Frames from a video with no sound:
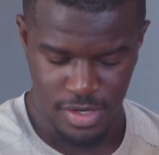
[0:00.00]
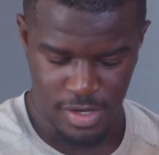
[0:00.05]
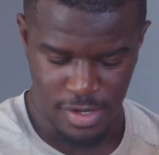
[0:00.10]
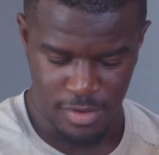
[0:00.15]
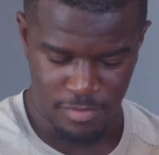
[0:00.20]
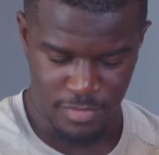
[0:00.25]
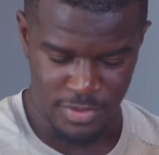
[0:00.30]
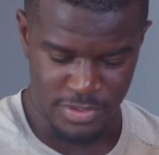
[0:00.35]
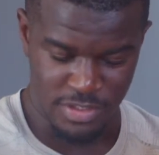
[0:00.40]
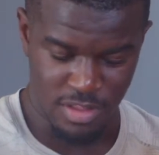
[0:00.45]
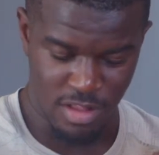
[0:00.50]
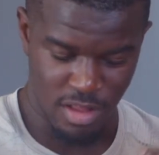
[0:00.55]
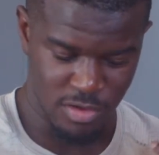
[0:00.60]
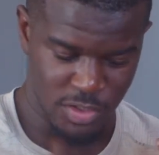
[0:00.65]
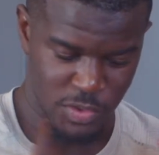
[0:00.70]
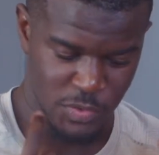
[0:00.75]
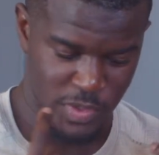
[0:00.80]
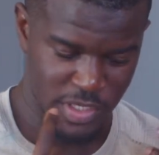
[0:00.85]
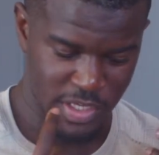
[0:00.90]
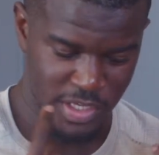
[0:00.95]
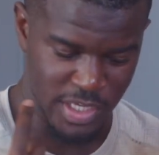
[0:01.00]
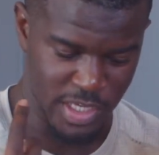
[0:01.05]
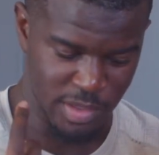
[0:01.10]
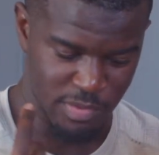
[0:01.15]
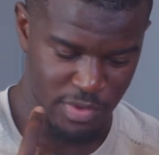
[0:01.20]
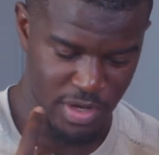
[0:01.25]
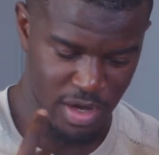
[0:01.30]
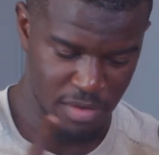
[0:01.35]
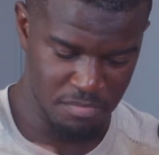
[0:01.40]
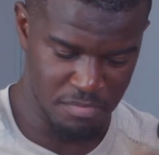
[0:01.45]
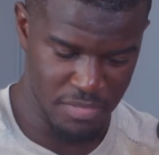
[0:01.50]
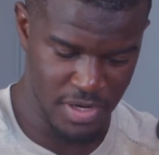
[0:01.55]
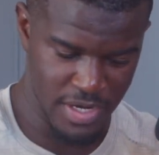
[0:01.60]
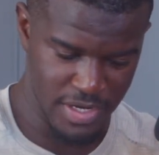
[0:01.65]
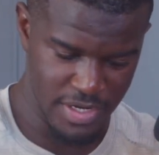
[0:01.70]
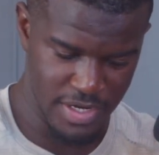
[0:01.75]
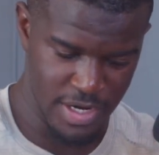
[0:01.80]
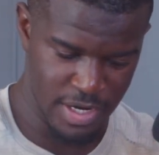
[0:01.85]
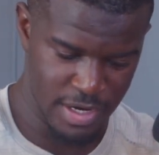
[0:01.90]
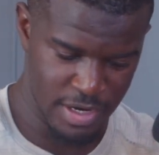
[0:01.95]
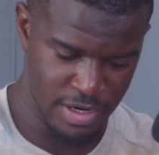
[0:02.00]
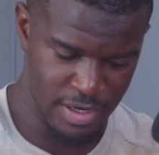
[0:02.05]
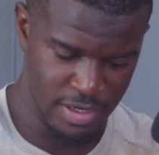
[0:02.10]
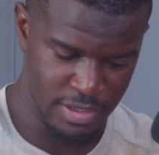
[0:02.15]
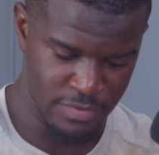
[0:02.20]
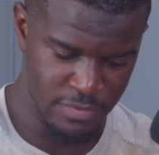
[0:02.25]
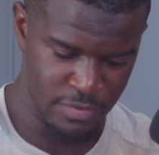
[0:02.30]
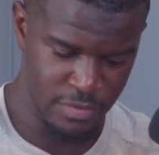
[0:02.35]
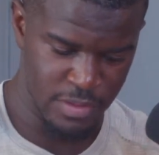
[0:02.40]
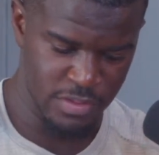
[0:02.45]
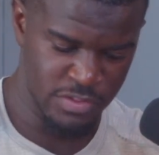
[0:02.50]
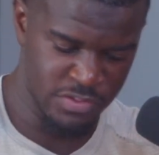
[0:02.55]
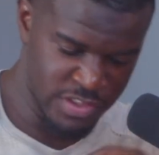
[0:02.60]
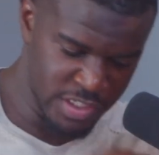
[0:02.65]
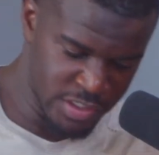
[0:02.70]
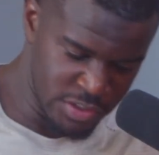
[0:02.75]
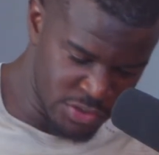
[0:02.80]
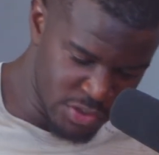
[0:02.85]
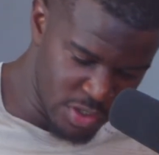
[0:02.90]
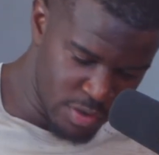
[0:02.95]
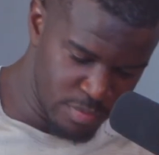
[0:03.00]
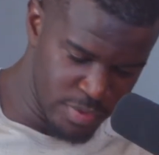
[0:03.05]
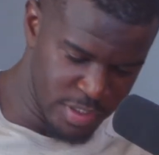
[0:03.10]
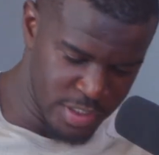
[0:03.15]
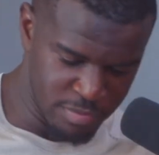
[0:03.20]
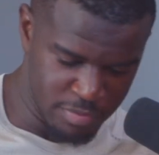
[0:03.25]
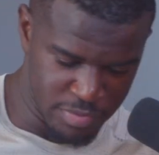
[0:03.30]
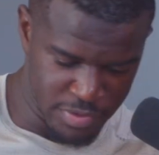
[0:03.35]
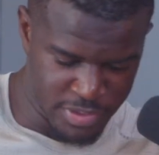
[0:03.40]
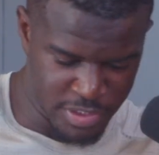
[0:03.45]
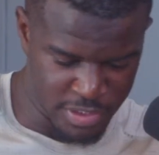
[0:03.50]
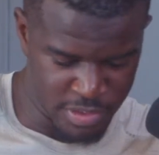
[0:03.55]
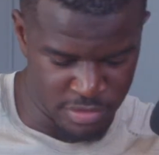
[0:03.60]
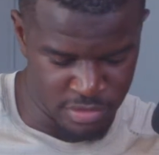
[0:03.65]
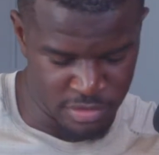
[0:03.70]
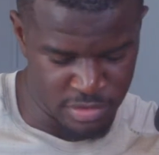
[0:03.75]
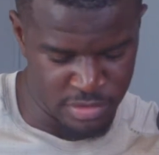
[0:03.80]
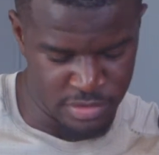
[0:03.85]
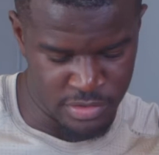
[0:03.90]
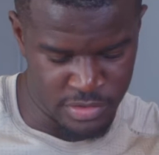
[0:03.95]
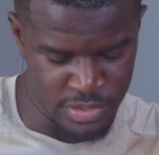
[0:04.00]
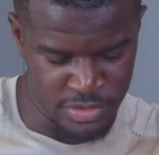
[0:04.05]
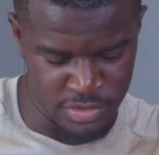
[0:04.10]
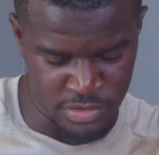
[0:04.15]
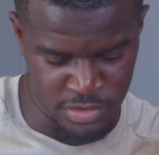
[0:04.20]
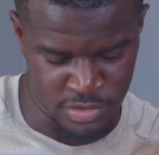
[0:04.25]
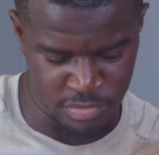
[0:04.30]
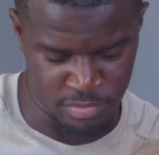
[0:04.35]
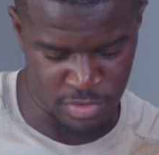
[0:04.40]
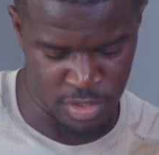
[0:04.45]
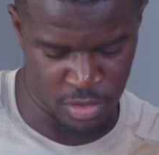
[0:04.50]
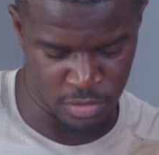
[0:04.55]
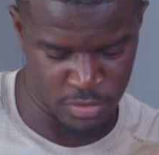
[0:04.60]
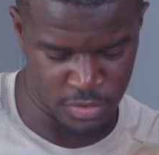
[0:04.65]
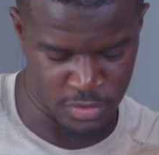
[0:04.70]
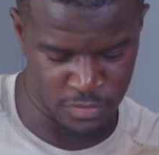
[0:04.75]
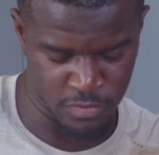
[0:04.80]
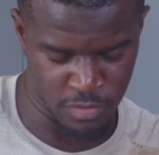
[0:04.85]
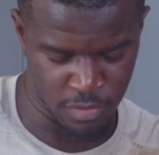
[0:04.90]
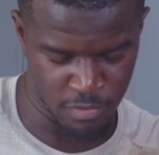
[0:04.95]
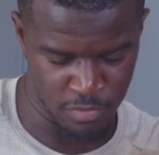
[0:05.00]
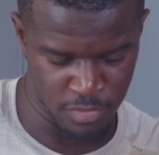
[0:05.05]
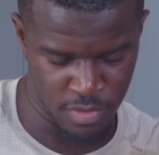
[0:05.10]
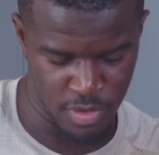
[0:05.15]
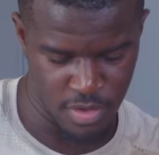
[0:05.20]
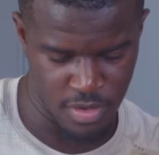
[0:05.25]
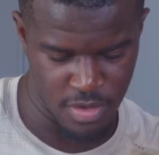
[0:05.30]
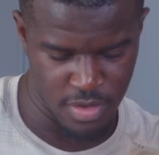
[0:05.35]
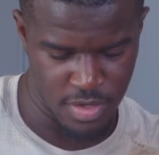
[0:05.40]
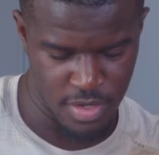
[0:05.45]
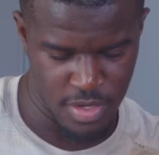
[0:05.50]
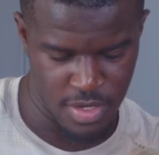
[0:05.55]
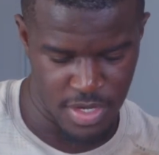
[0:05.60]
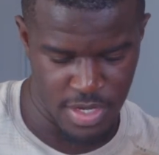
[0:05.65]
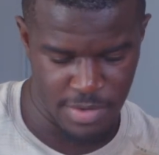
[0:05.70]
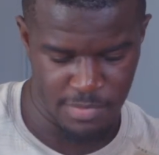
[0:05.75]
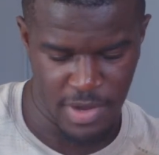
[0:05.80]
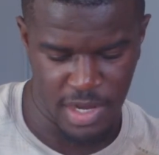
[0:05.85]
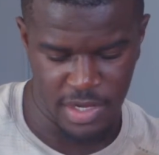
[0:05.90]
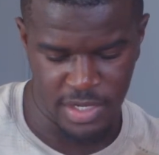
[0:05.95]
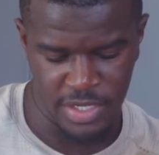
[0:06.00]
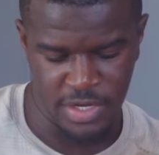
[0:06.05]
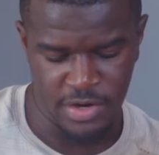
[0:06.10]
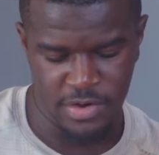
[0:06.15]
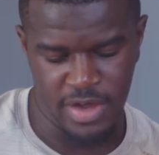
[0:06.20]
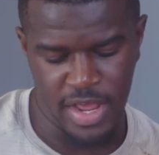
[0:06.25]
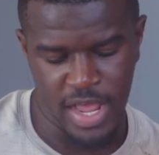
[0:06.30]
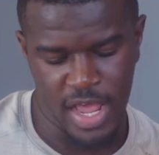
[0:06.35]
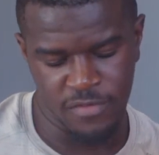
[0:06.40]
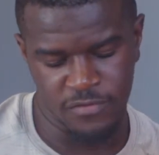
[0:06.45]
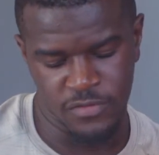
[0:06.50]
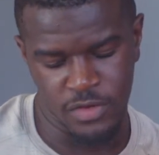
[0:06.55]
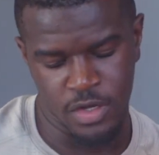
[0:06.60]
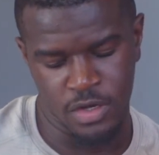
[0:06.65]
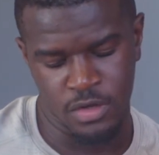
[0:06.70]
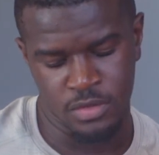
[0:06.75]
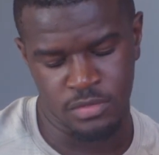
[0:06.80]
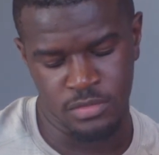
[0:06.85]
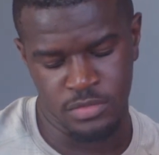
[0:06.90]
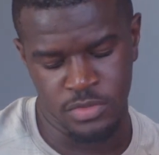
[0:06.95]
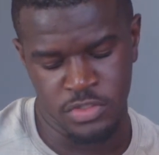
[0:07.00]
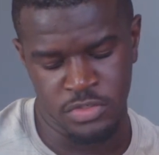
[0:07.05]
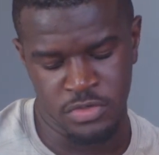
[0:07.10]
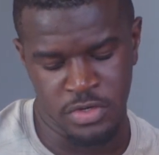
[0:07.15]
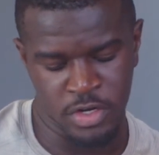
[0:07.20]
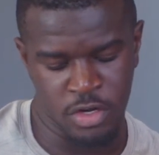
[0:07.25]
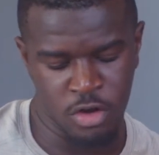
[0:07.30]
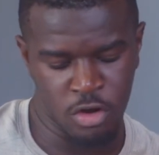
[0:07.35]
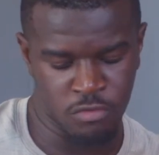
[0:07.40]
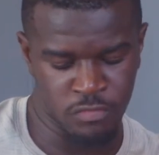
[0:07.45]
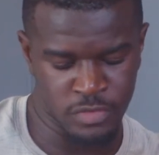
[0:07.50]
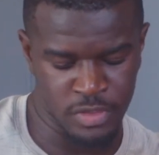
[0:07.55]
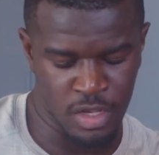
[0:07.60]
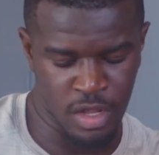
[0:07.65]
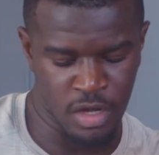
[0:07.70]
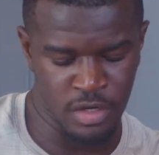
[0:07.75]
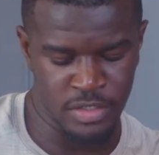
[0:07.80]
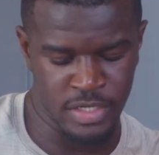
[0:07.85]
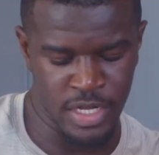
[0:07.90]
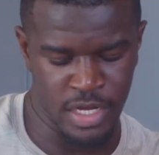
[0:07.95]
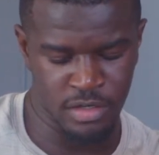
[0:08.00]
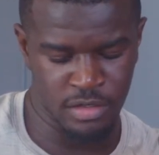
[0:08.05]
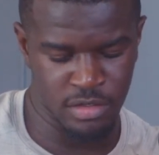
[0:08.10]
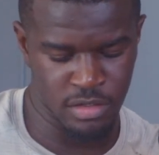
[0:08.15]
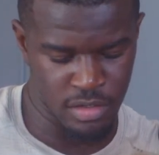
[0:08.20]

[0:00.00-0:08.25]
as long as we can keep it up. But this sermon in particular, these are some notes from about a year and a half ago during COVID lockdown.